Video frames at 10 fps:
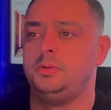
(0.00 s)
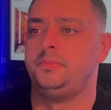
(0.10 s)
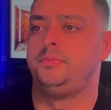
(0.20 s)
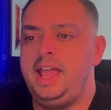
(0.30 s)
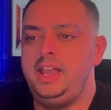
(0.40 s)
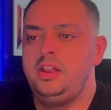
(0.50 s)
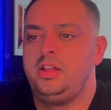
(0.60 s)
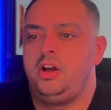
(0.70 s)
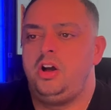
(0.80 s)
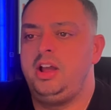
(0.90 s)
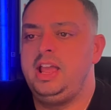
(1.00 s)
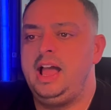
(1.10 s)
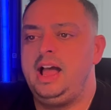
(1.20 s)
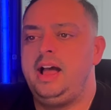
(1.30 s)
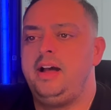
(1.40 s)
Then I
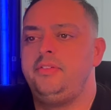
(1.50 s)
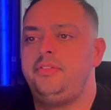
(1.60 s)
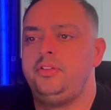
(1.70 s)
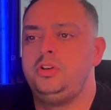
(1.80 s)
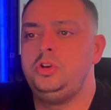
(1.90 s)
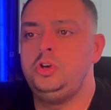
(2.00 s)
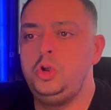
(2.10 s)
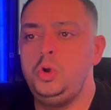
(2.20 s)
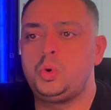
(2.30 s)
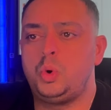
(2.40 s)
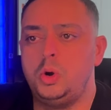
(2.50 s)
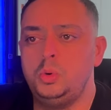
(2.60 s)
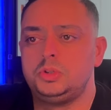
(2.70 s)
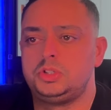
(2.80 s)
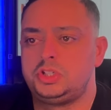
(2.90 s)
have new
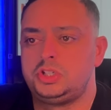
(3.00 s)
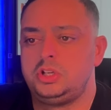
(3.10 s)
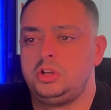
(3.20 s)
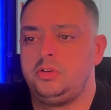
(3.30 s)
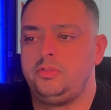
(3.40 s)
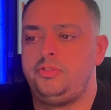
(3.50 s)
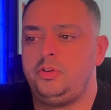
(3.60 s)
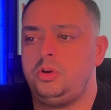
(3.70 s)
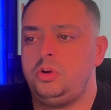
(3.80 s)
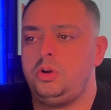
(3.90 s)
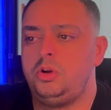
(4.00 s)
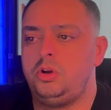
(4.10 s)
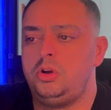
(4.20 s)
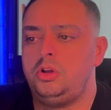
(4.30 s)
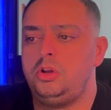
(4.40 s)
quotes
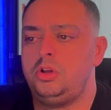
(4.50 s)
for